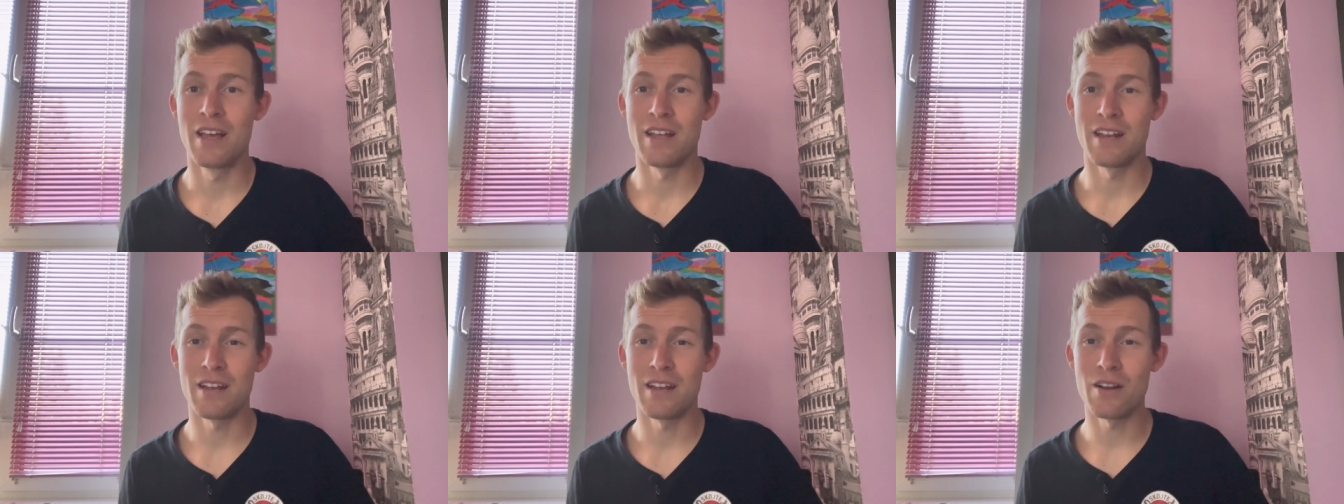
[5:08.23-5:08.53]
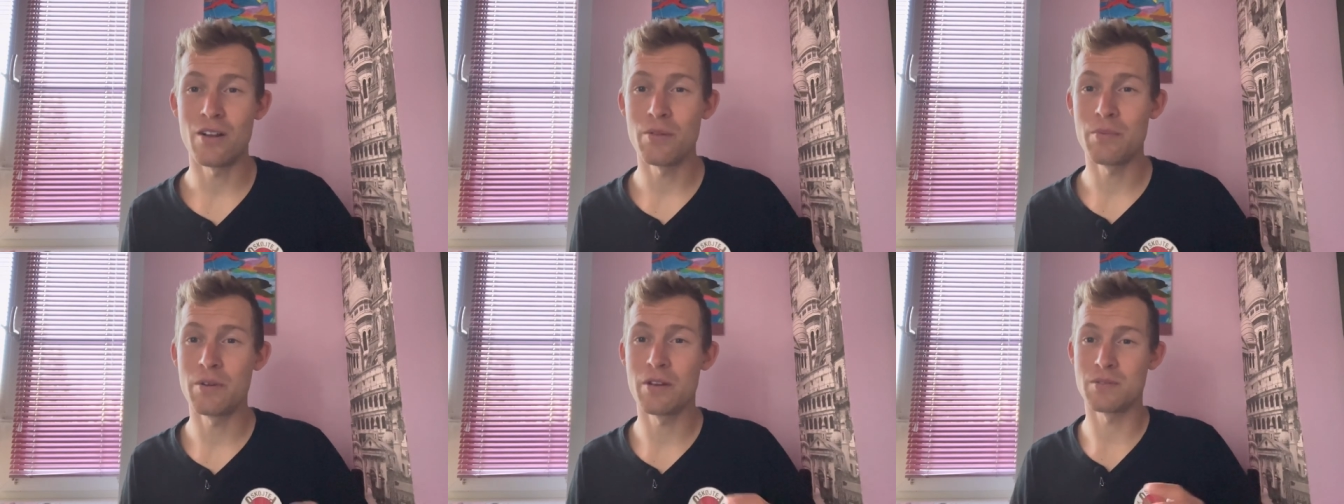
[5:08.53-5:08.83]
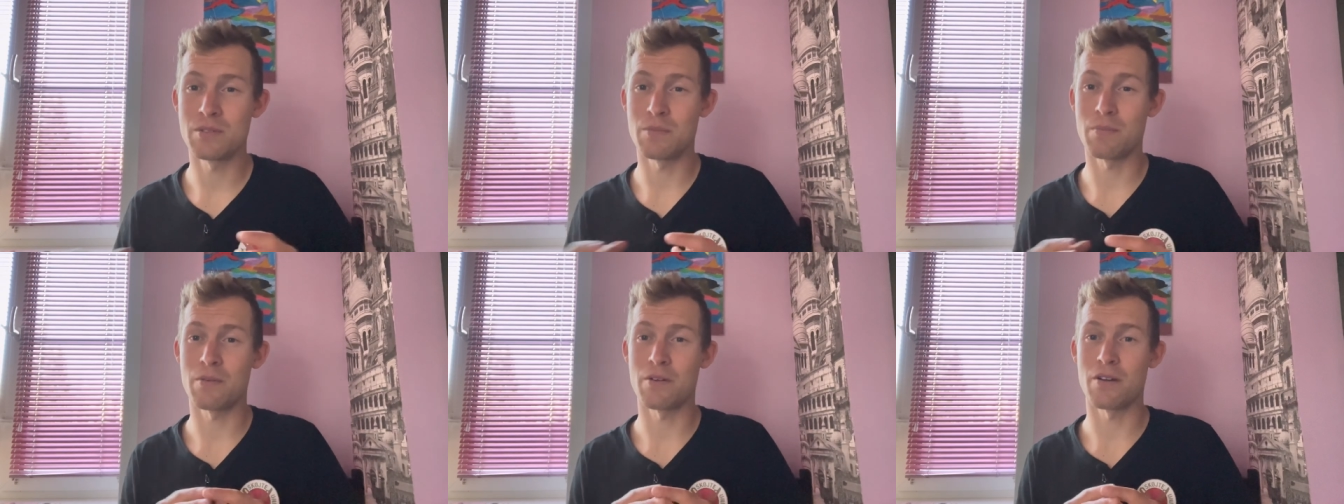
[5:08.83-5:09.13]
And that all
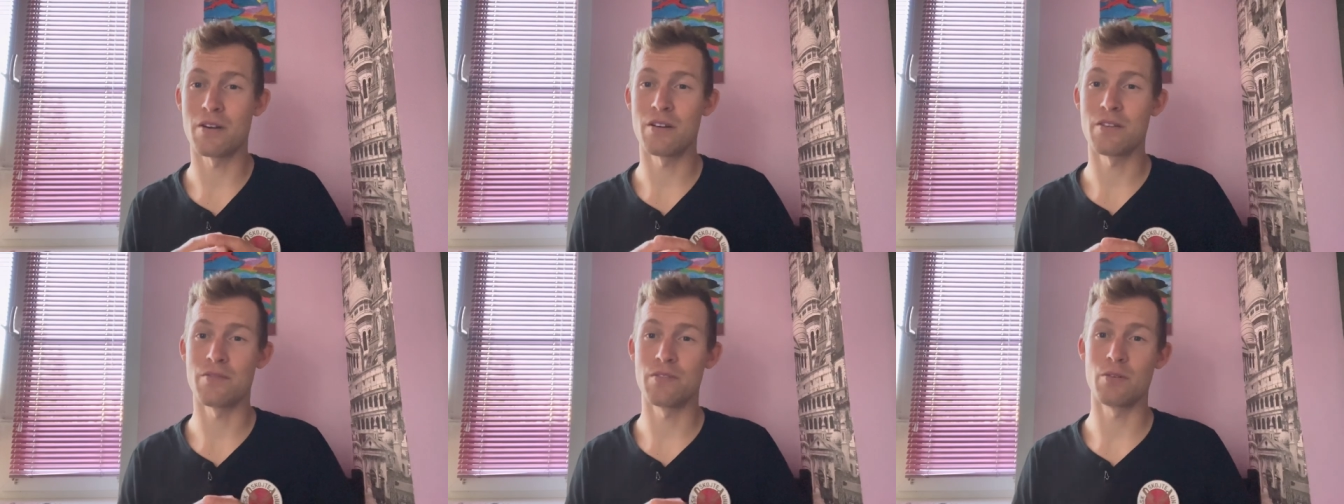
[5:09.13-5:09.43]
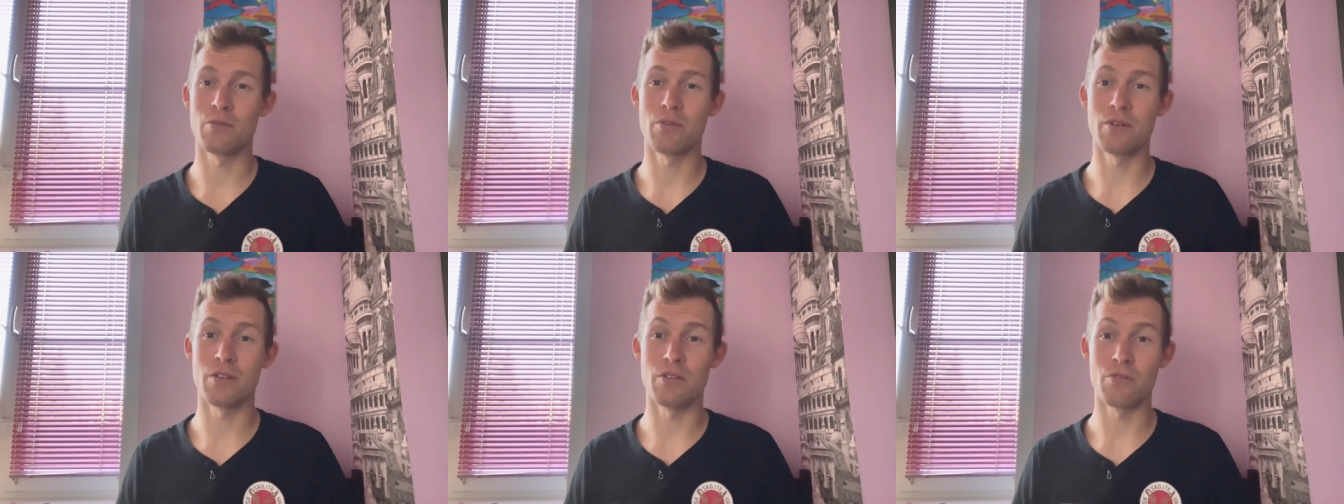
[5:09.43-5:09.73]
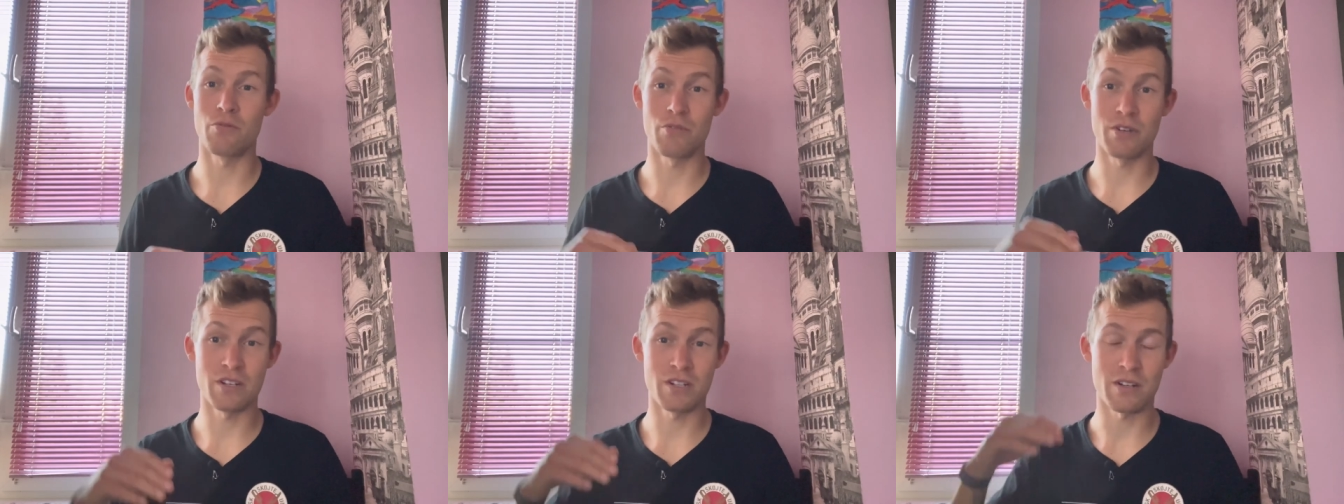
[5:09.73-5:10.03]
becomes a part of it when
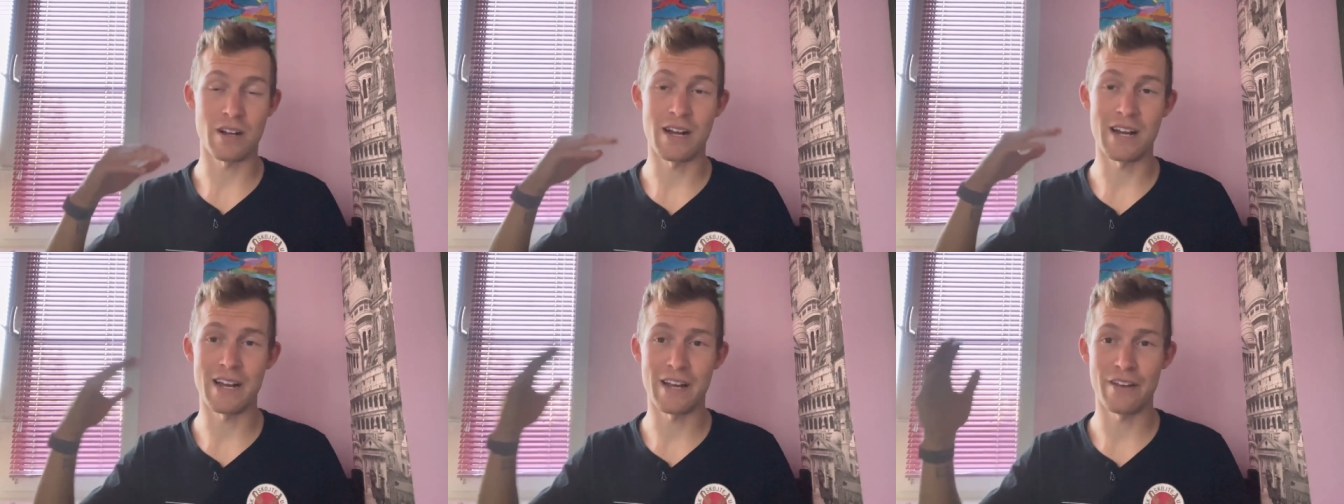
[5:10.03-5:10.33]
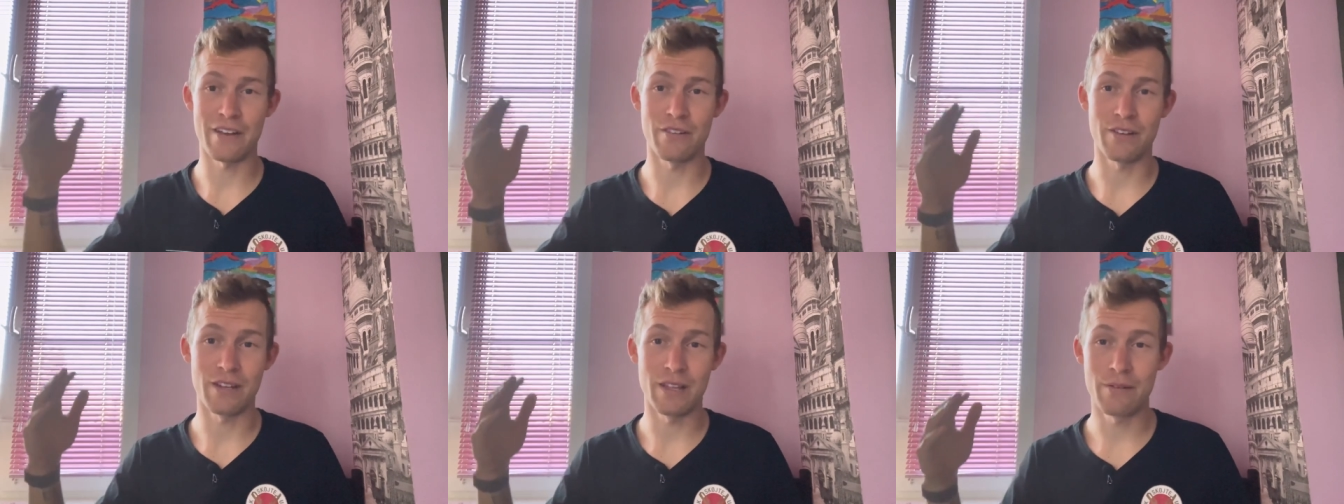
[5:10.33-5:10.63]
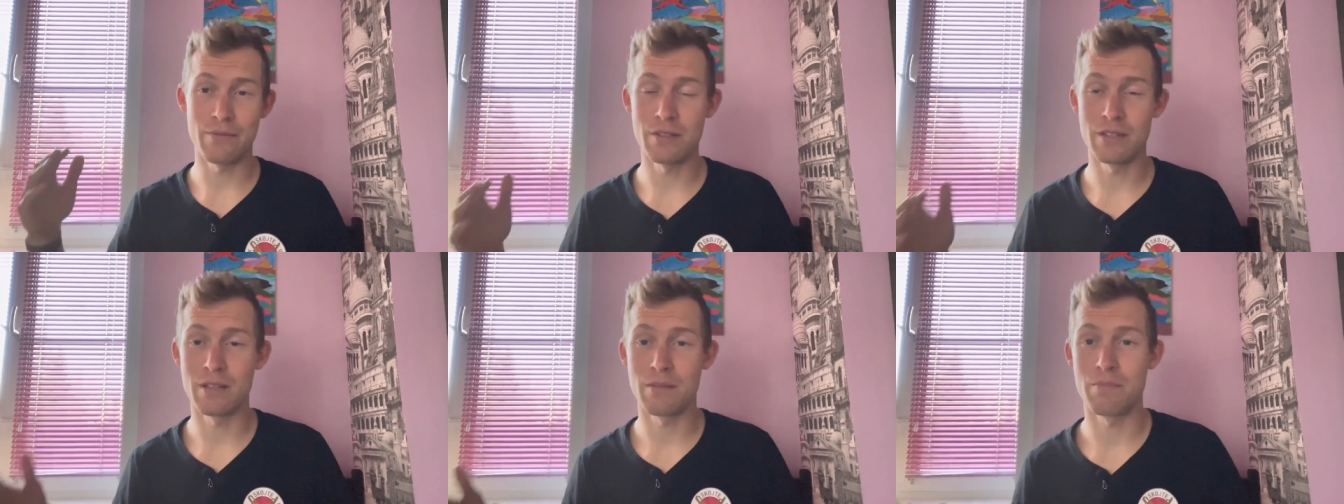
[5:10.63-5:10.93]
you reach a higher
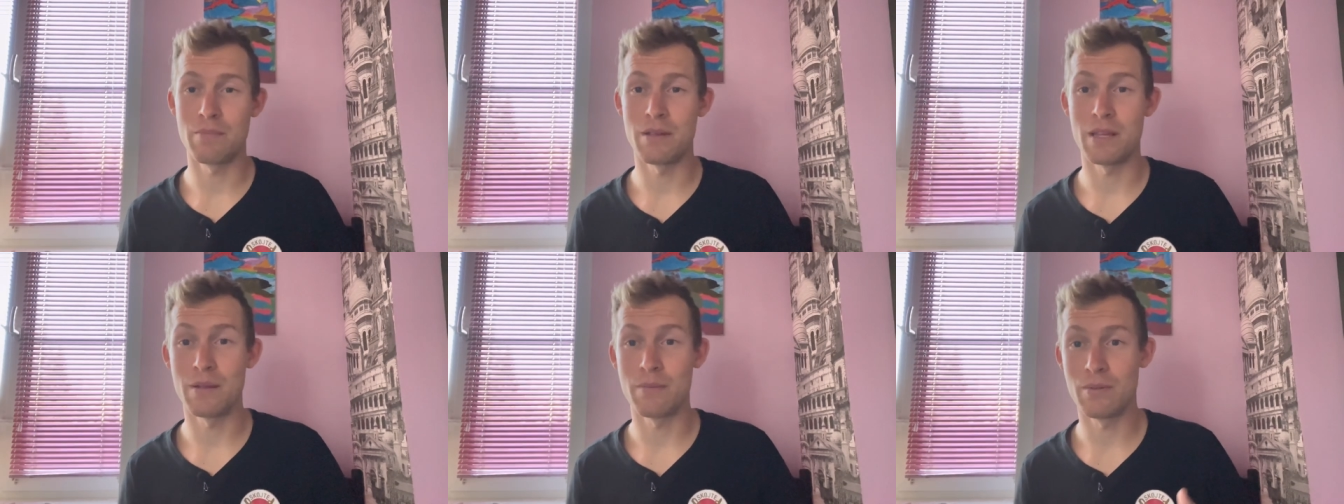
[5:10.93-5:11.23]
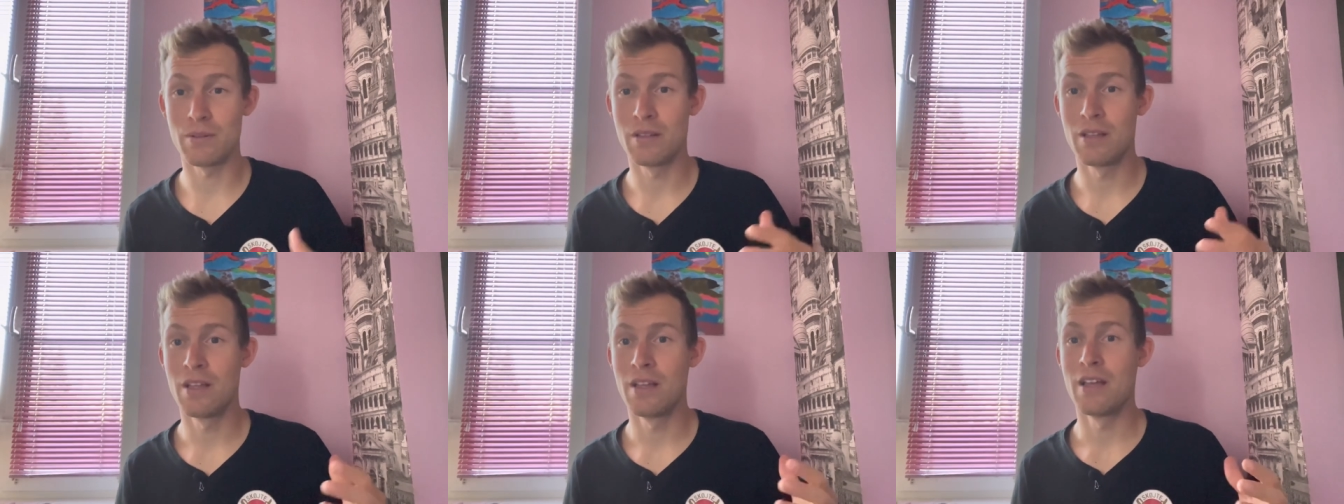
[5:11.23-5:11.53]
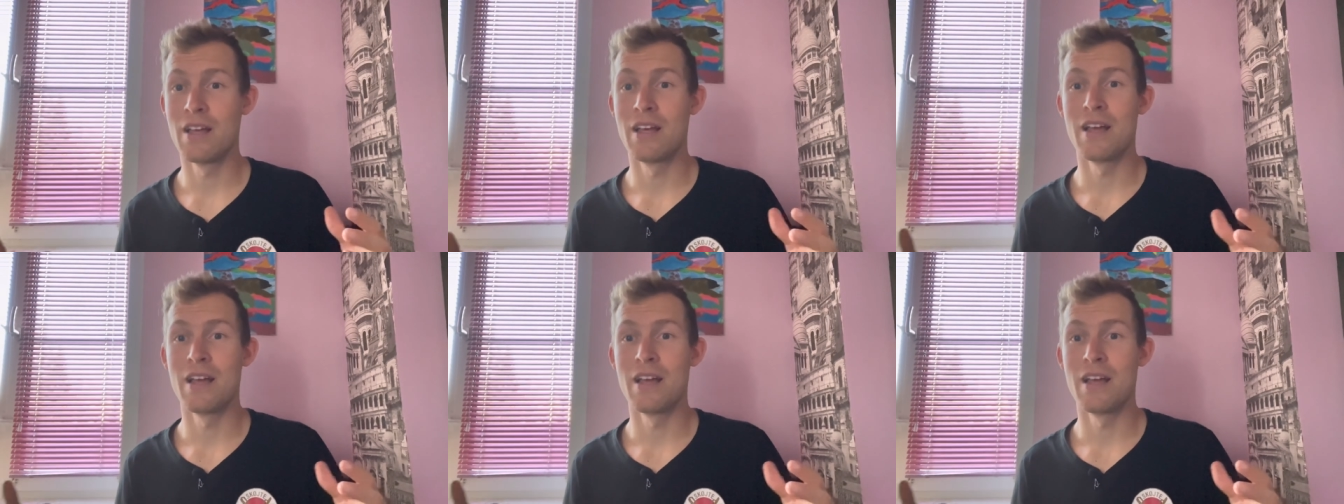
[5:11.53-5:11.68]
level that people